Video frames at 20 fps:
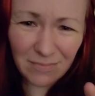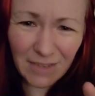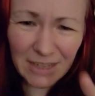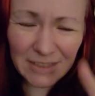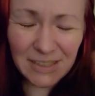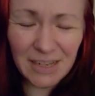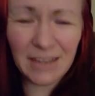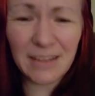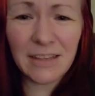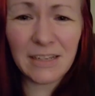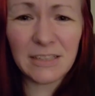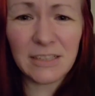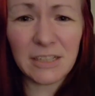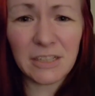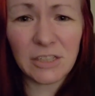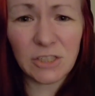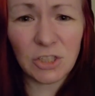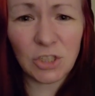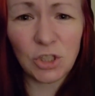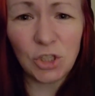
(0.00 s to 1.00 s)
saying these
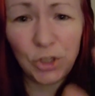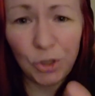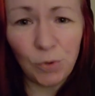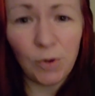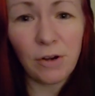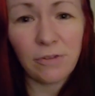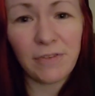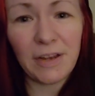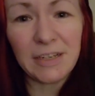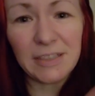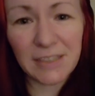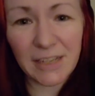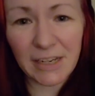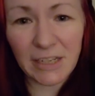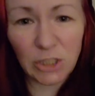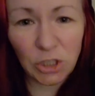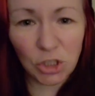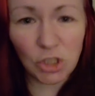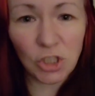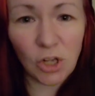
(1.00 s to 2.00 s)
things to her face, like
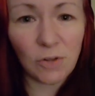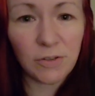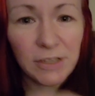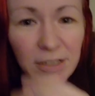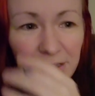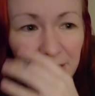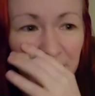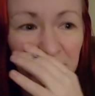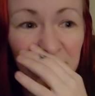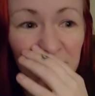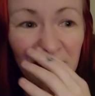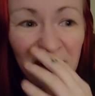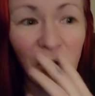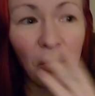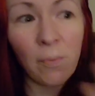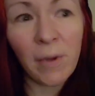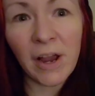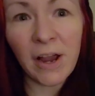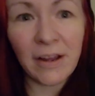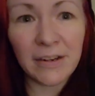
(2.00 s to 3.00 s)
insulting things like,
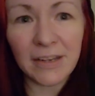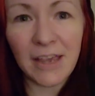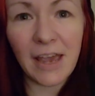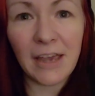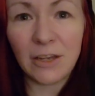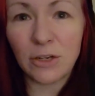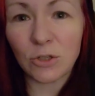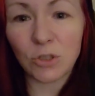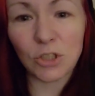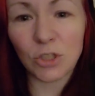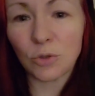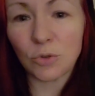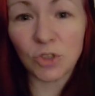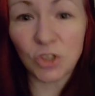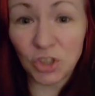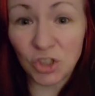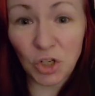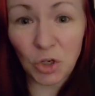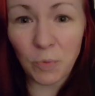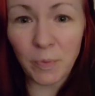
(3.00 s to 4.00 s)
oh my God, Kay, you're so
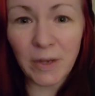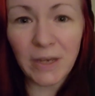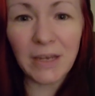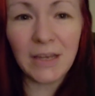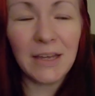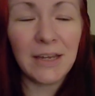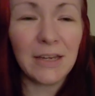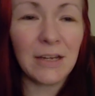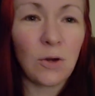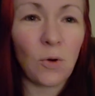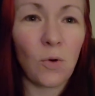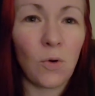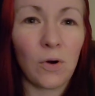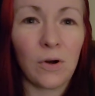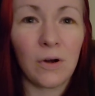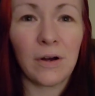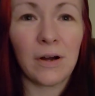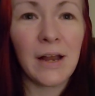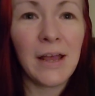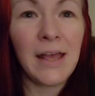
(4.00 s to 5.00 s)
stupid,
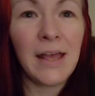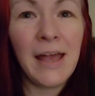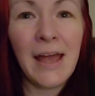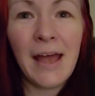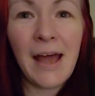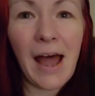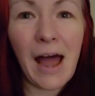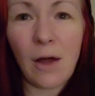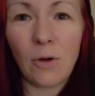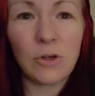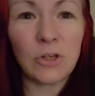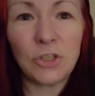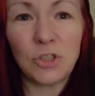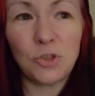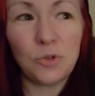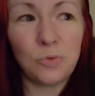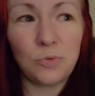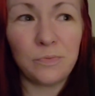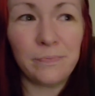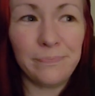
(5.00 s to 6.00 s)
or how could
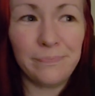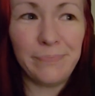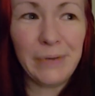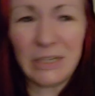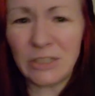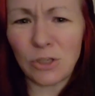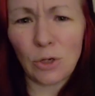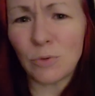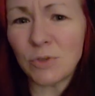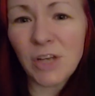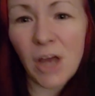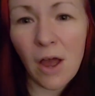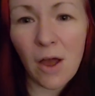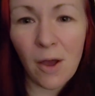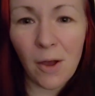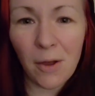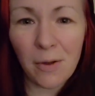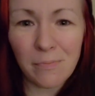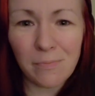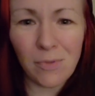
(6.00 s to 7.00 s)
you be so
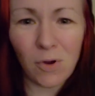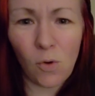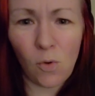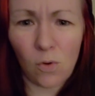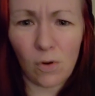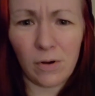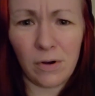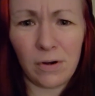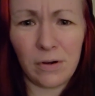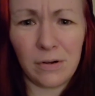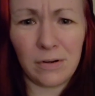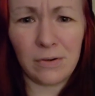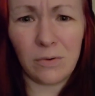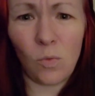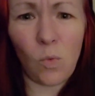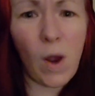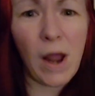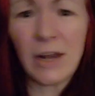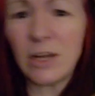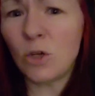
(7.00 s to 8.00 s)
dumb, or
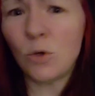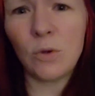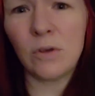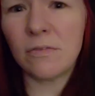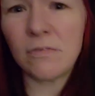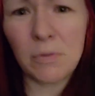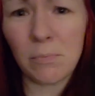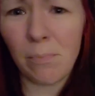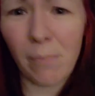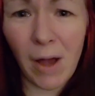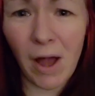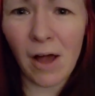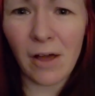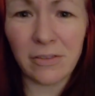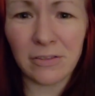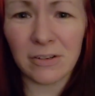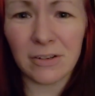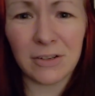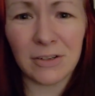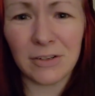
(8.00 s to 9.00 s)
why do you even
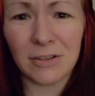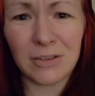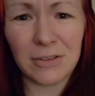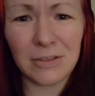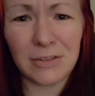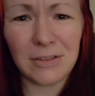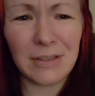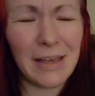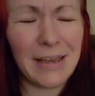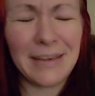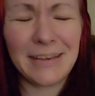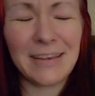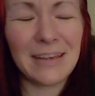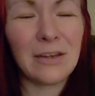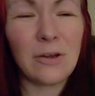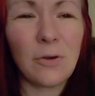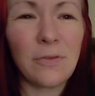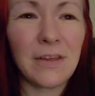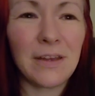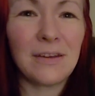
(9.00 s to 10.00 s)
bother? Like, you
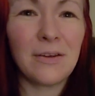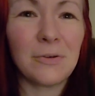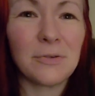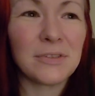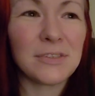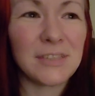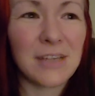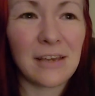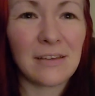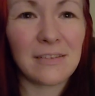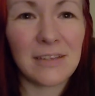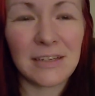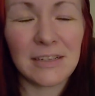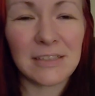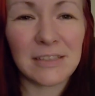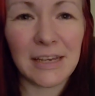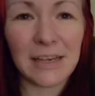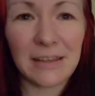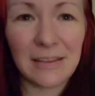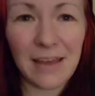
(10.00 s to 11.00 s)
know, they don't say
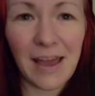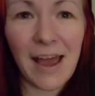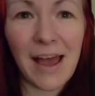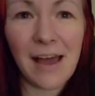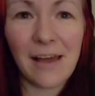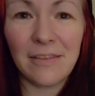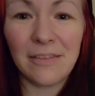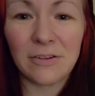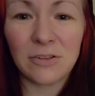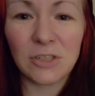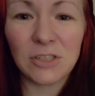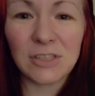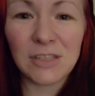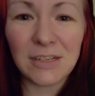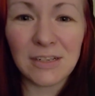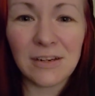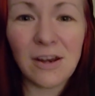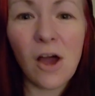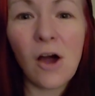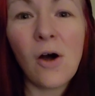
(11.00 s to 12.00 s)
things like that. They're just
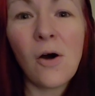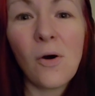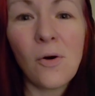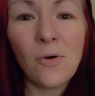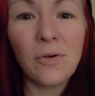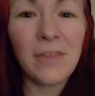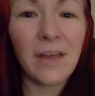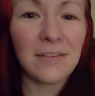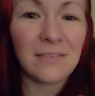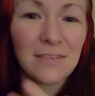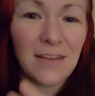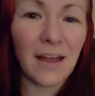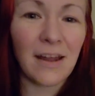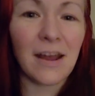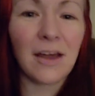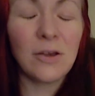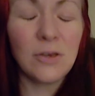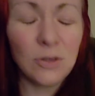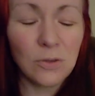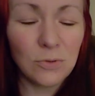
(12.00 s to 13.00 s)
like, no, that's not
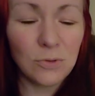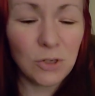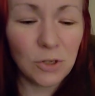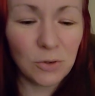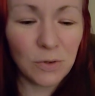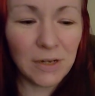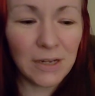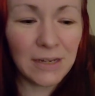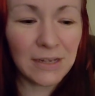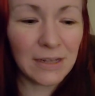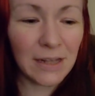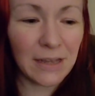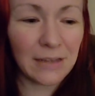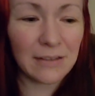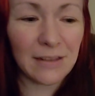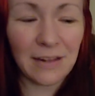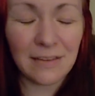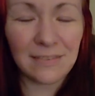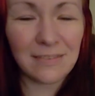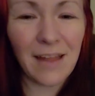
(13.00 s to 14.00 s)
how you do it.
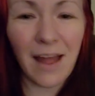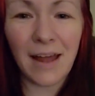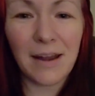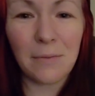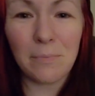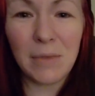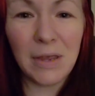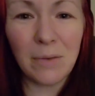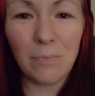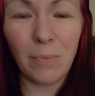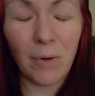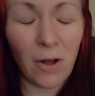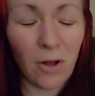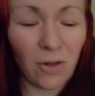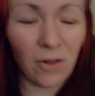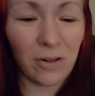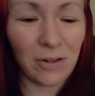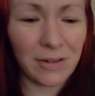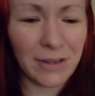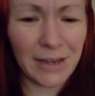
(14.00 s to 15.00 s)
Like, that's not a
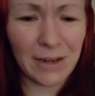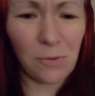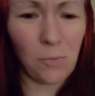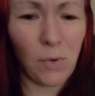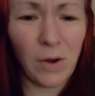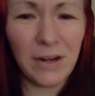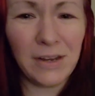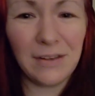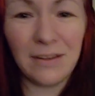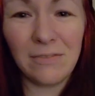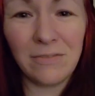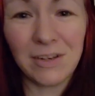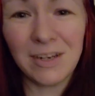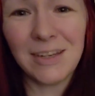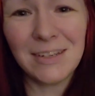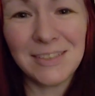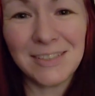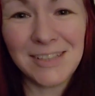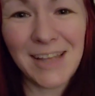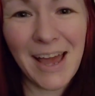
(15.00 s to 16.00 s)
meatball. Like, what even
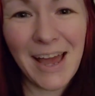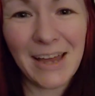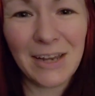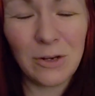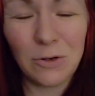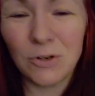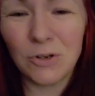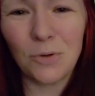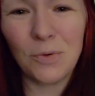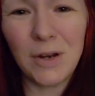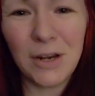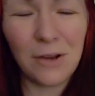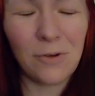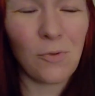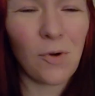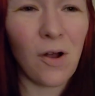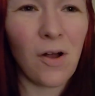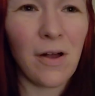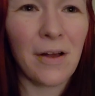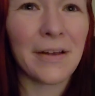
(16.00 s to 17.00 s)
is that? You're doing it
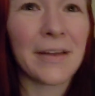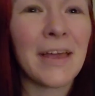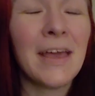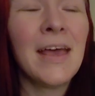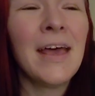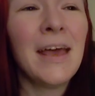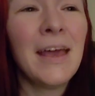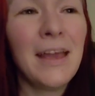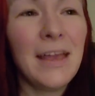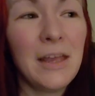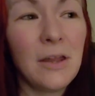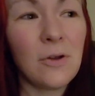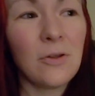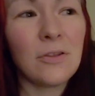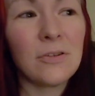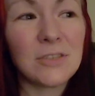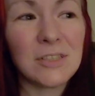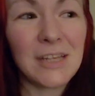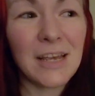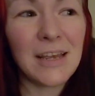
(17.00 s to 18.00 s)
wrong. You know,
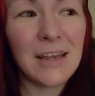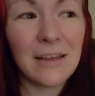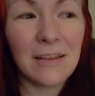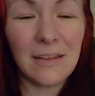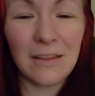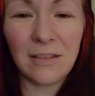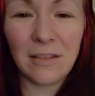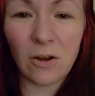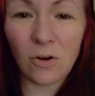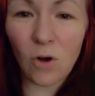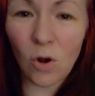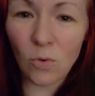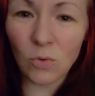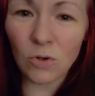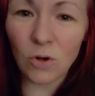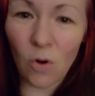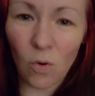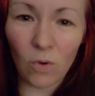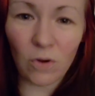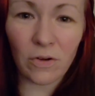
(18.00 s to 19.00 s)
and they're saying it in their
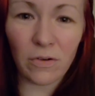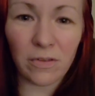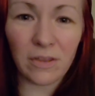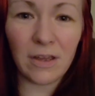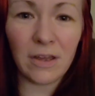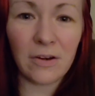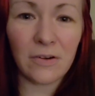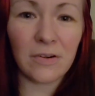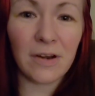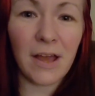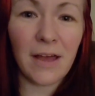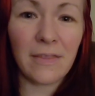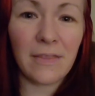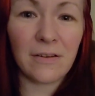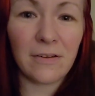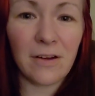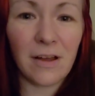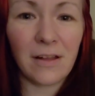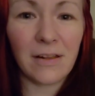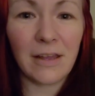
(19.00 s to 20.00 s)
own corner of the internet.
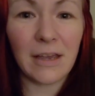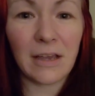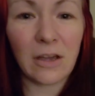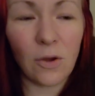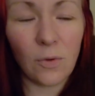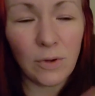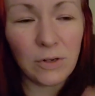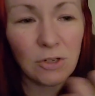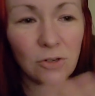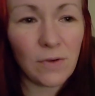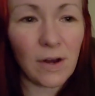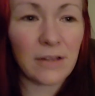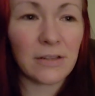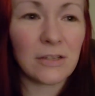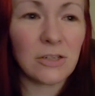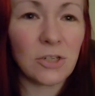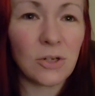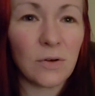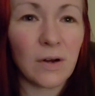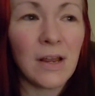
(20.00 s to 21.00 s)
They're not like going
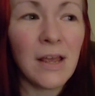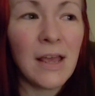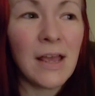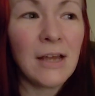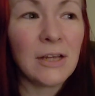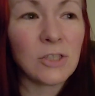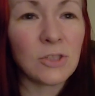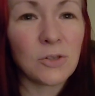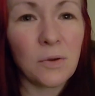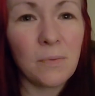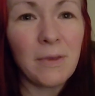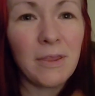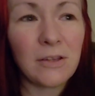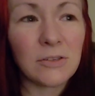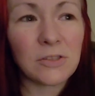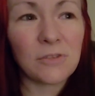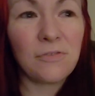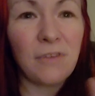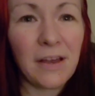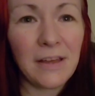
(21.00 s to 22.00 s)
directly to her. So, I mean,
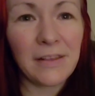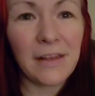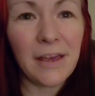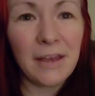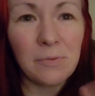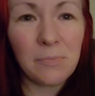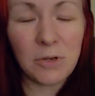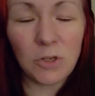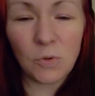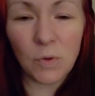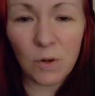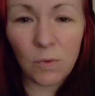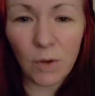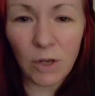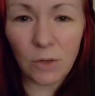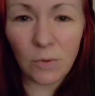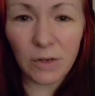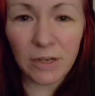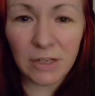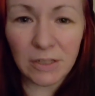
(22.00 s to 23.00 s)
there's a fine line between
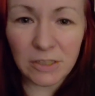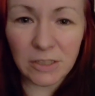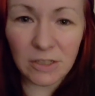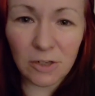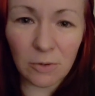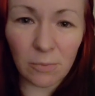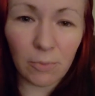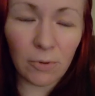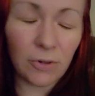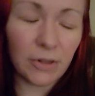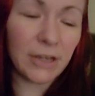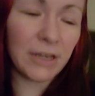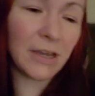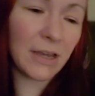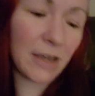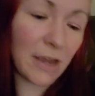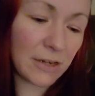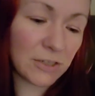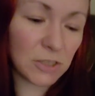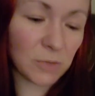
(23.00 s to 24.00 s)
what you would consider
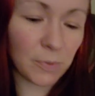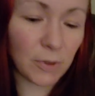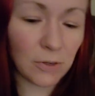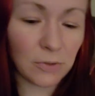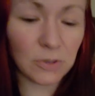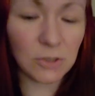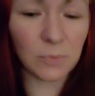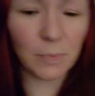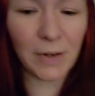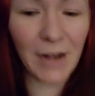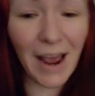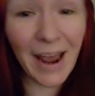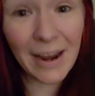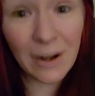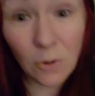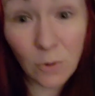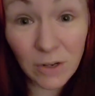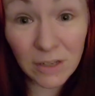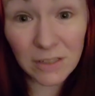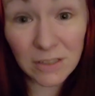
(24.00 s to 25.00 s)
bullying, I suppose, but I
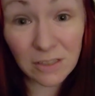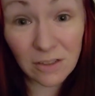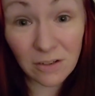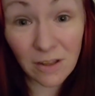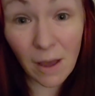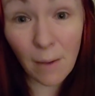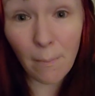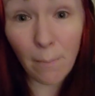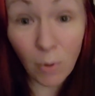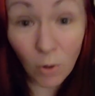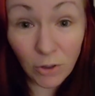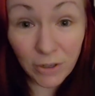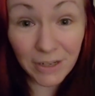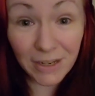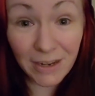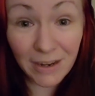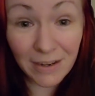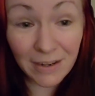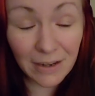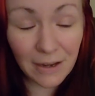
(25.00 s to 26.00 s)
don't consider that
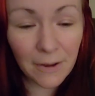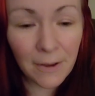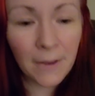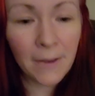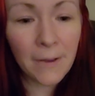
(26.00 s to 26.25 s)
bullying